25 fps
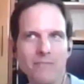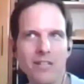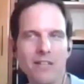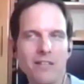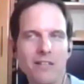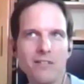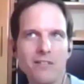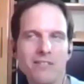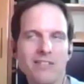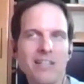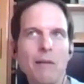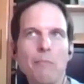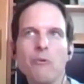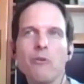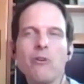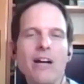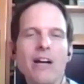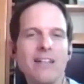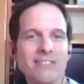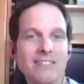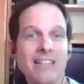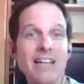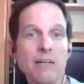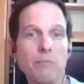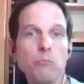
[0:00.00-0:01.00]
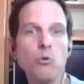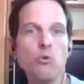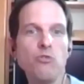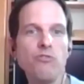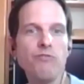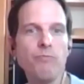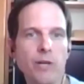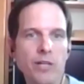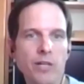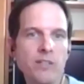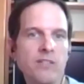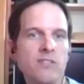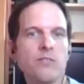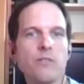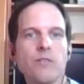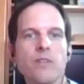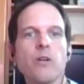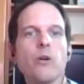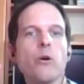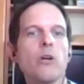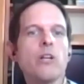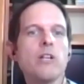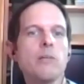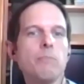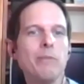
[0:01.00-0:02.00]
summarize that movement, so the
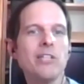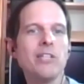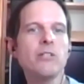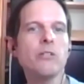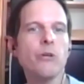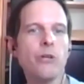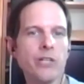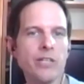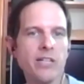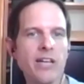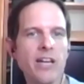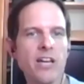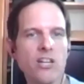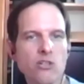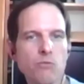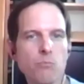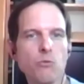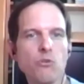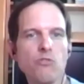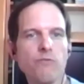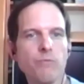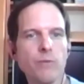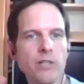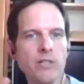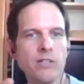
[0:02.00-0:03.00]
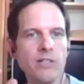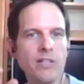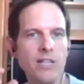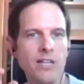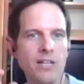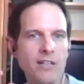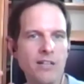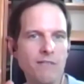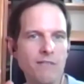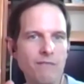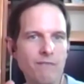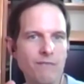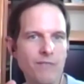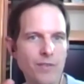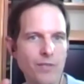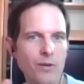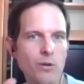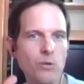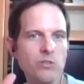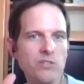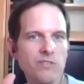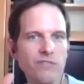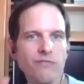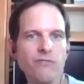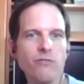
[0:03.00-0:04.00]
early Bitcoin Cash movement, with
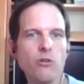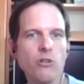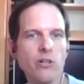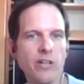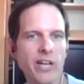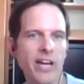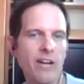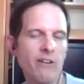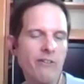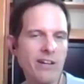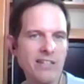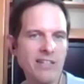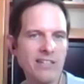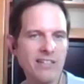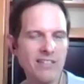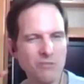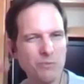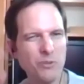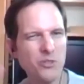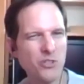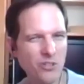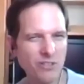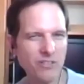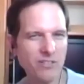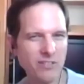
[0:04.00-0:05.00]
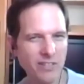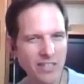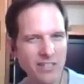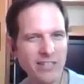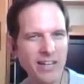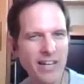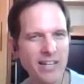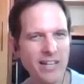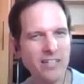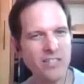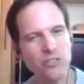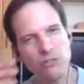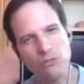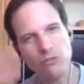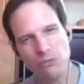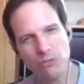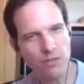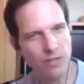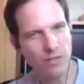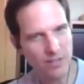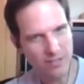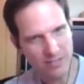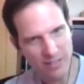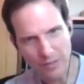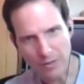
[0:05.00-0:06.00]
those four characters, which isn't entirely true.
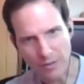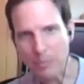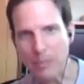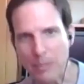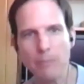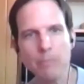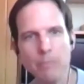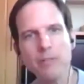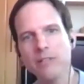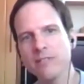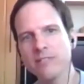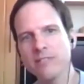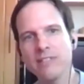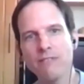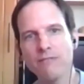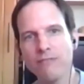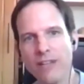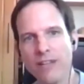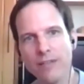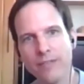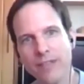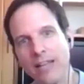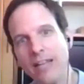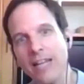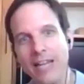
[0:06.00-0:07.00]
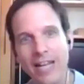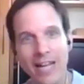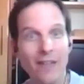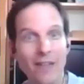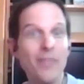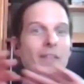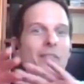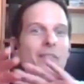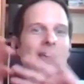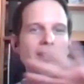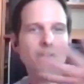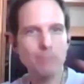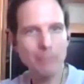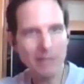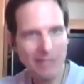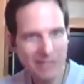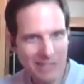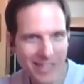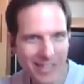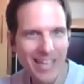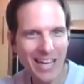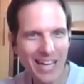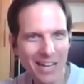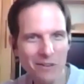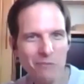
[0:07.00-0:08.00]
There's other people and stuff like that, and then they split
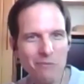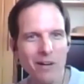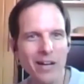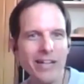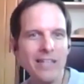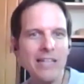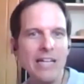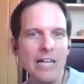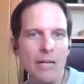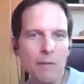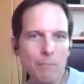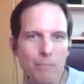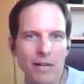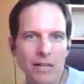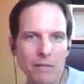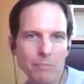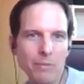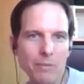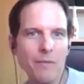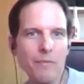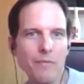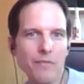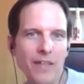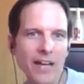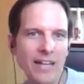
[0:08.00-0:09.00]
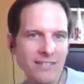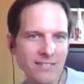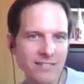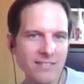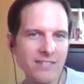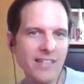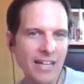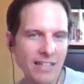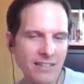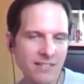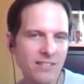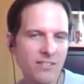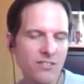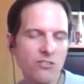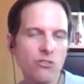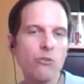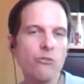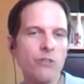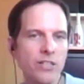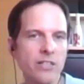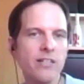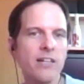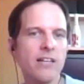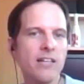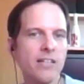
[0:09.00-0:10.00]
again, right? But but that's that's a
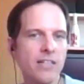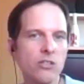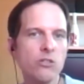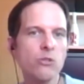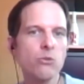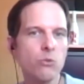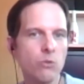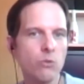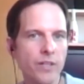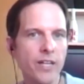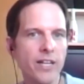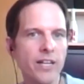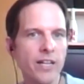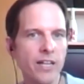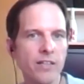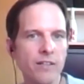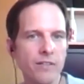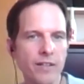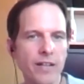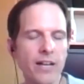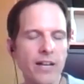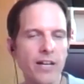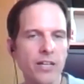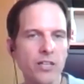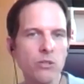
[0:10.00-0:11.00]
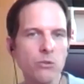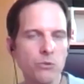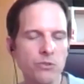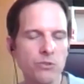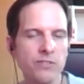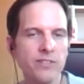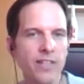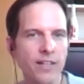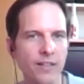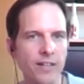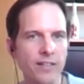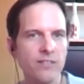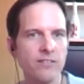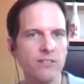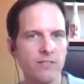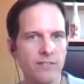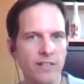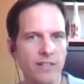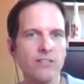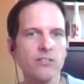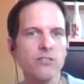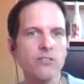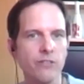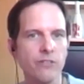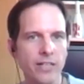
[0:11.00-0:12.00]
storytelling tool that I that I used. Yeah, that's that's
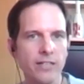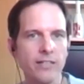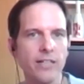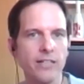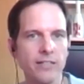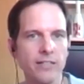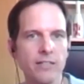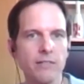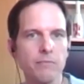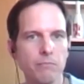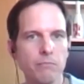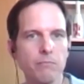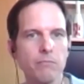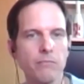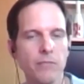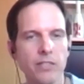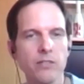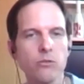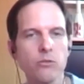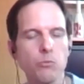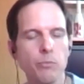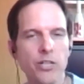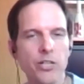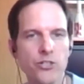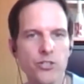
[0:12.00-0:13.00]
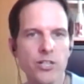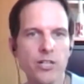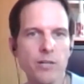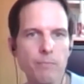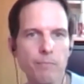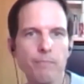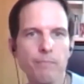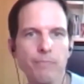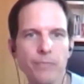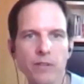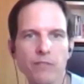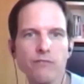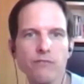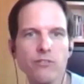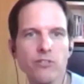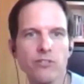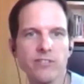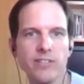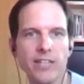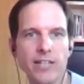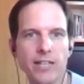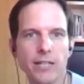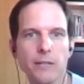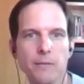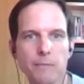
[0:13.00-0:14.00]
correct. I did I do mention it for a
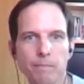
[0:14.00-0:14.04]
second.